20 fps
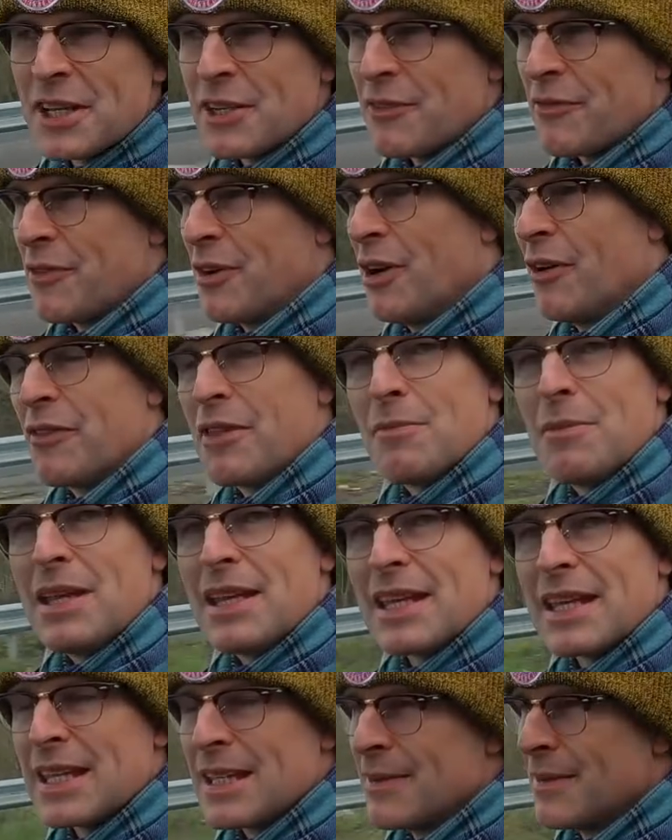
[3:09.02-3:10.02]
end of the
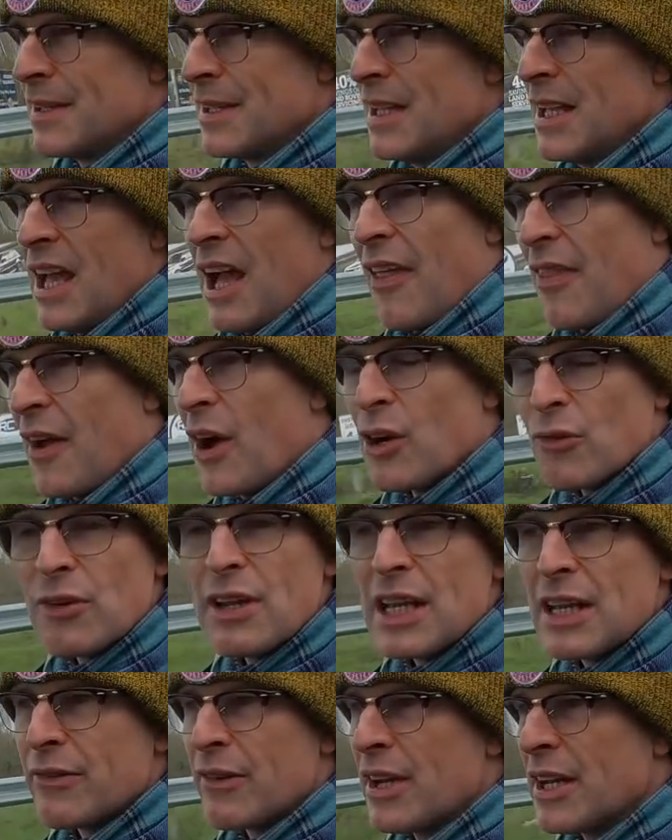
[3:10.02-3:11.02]
Mini, and they are
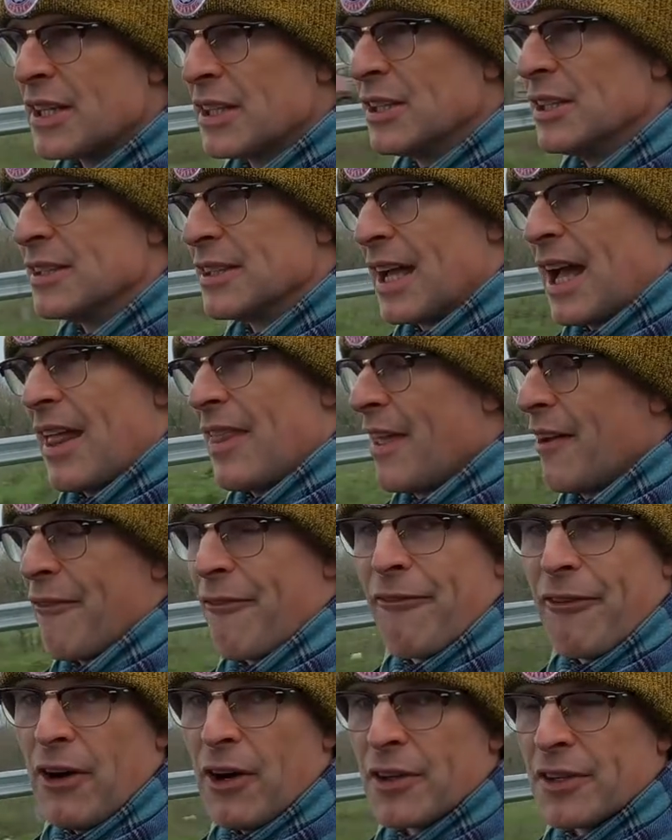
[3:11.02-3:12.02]
really, really good, and they're
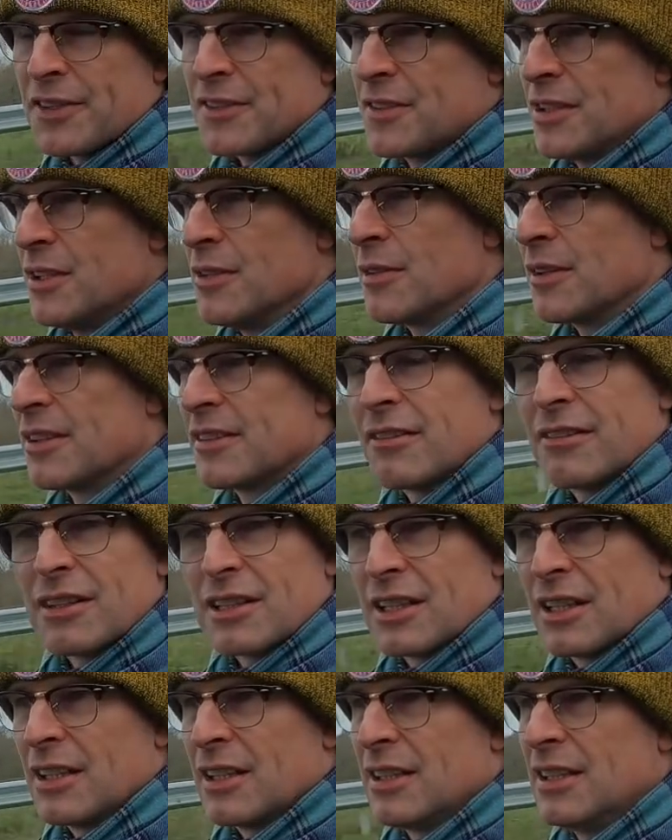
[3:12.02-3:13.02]
fast too, because they're
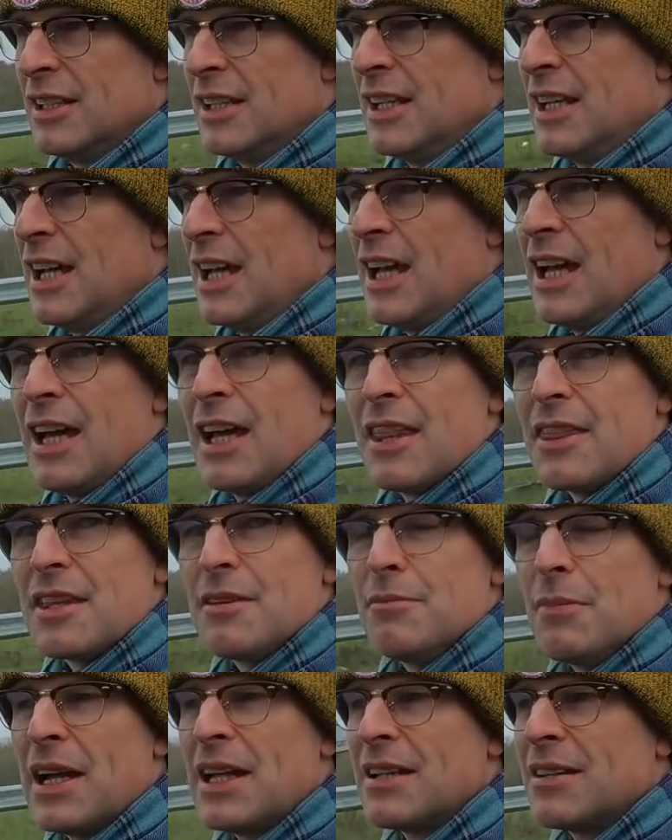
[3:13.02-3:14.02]

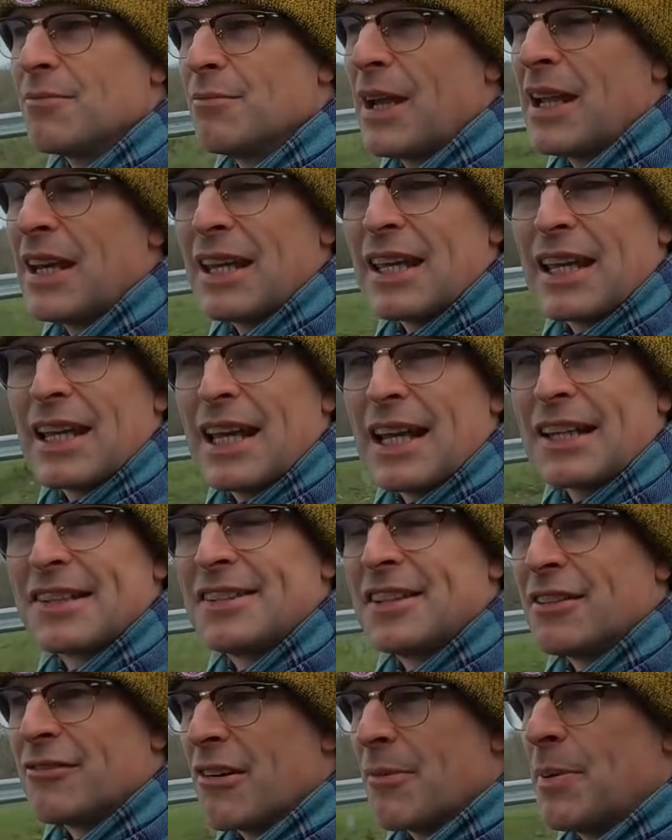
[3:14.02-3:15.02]
like mainly an
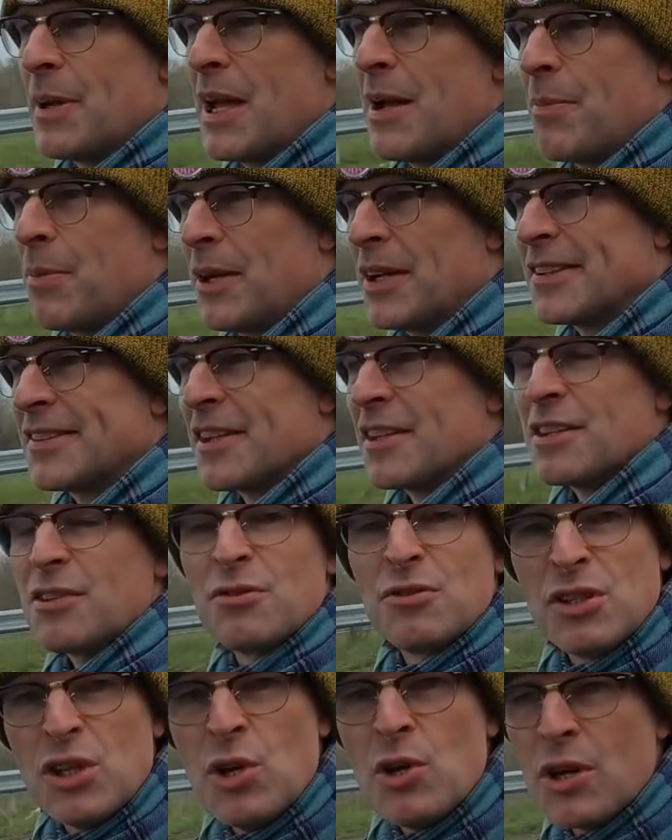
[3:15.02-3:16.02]
accident repair place. They do
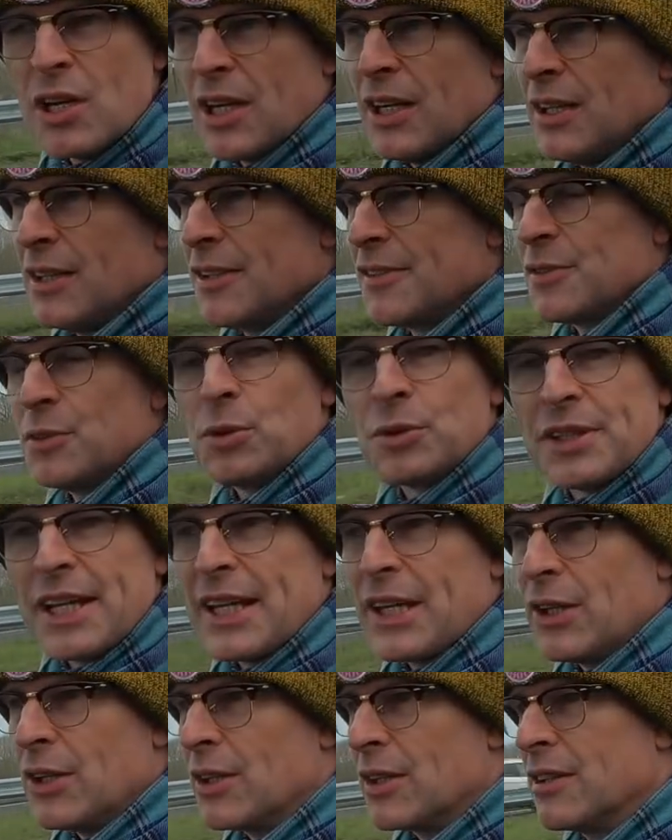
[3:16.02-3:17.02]
new cars all
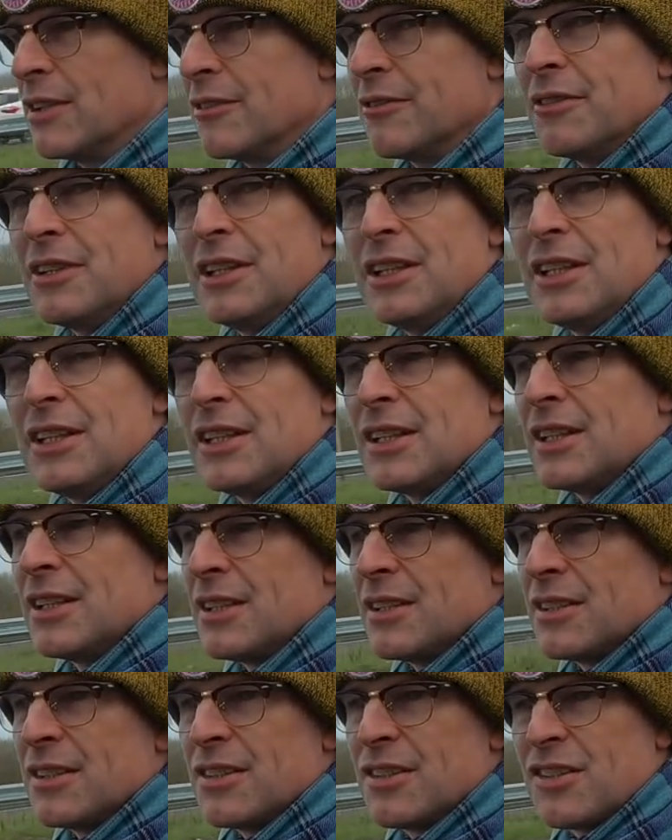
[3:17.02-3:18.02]
day long and
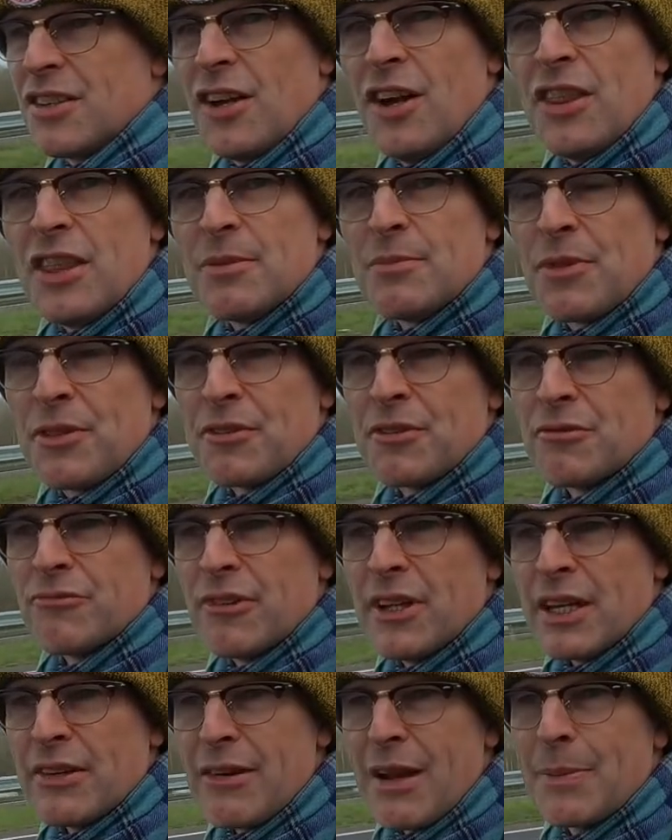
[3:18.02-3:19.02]
churn them through
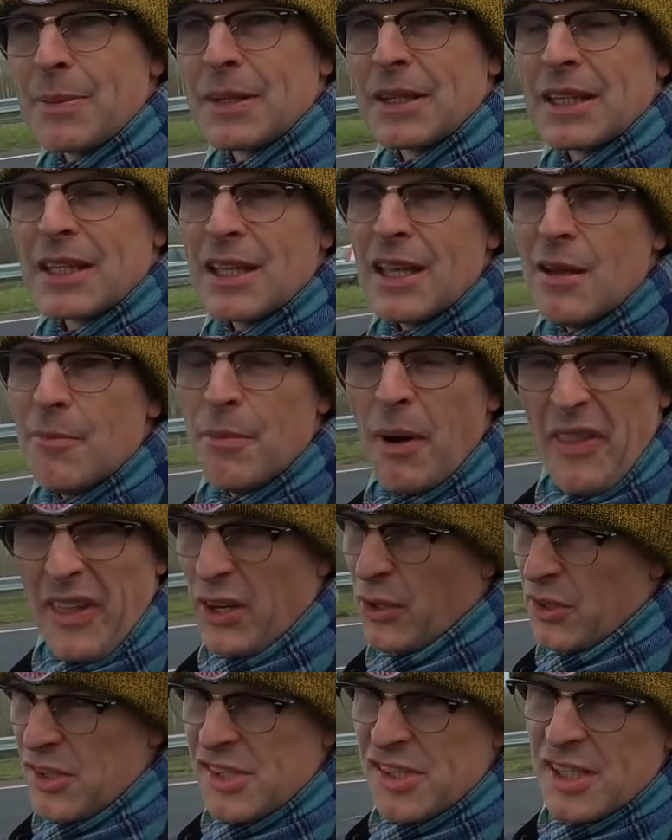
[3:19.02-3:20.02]
really rapidly, but they're
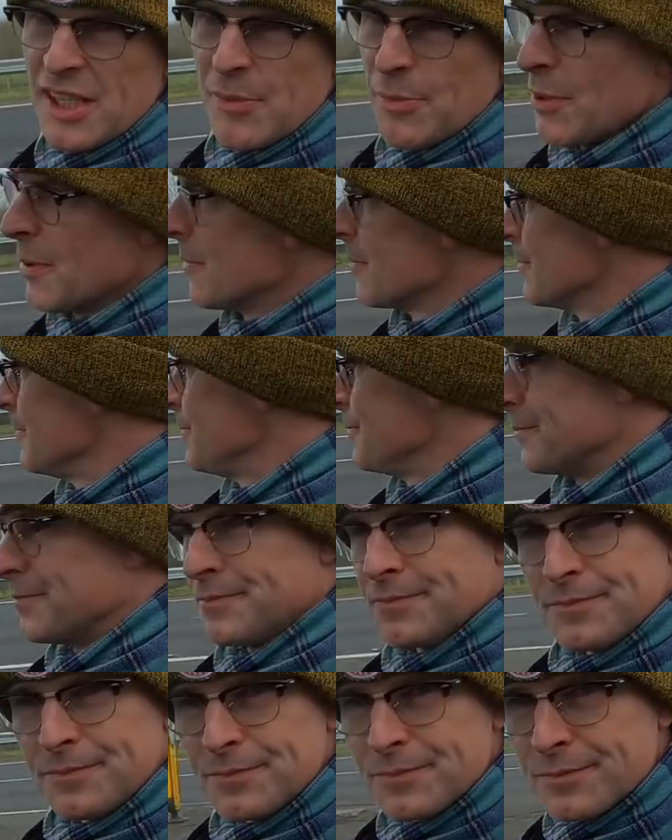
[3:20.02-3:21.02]
not cheap. So
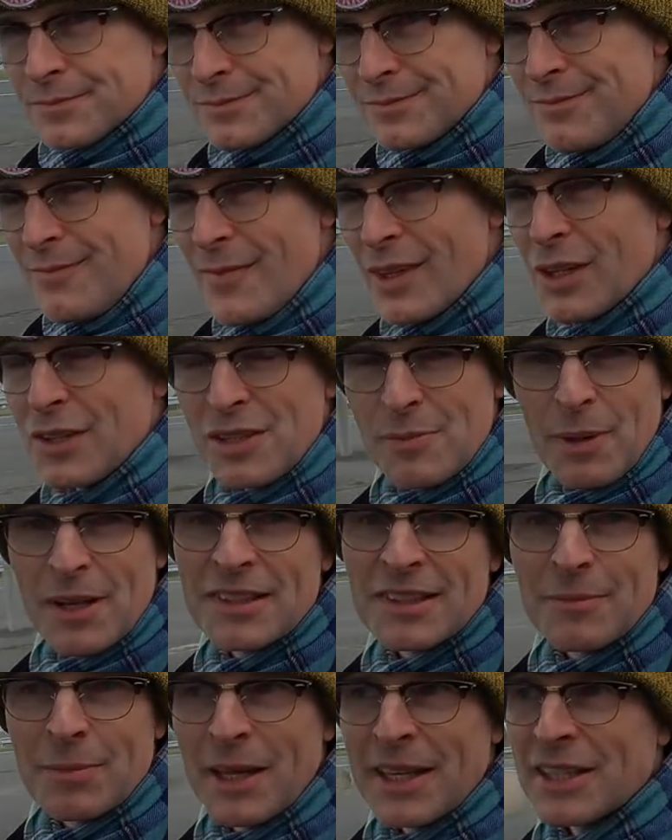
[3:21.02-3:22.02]
you're
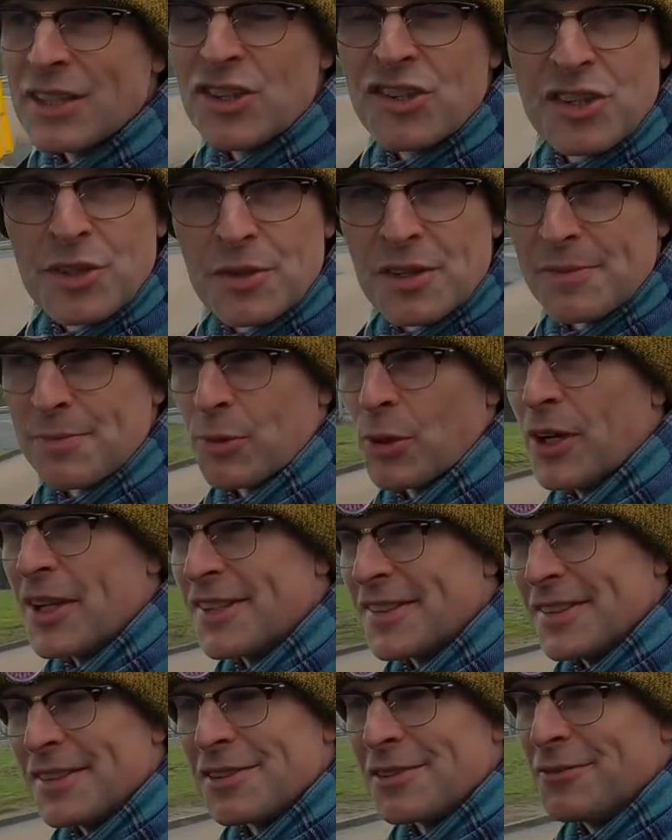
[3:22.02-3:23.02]
basically paying insurance
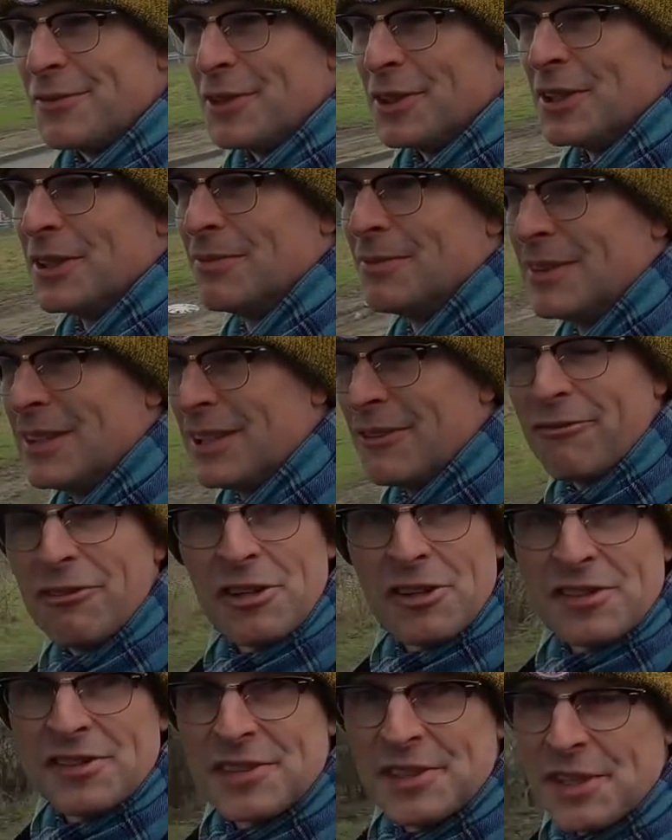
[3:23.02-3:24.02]
prices for
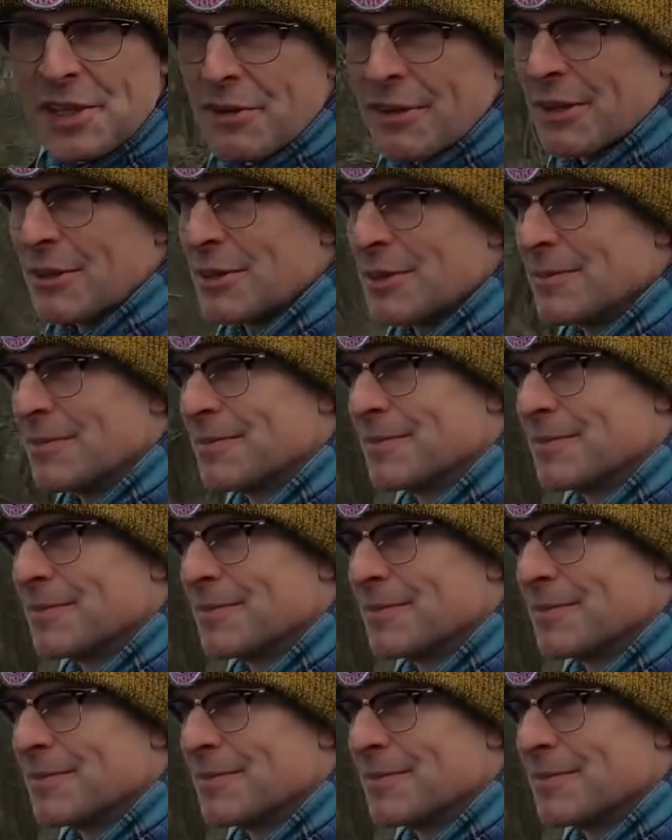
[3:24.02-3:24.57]
fast turnaround.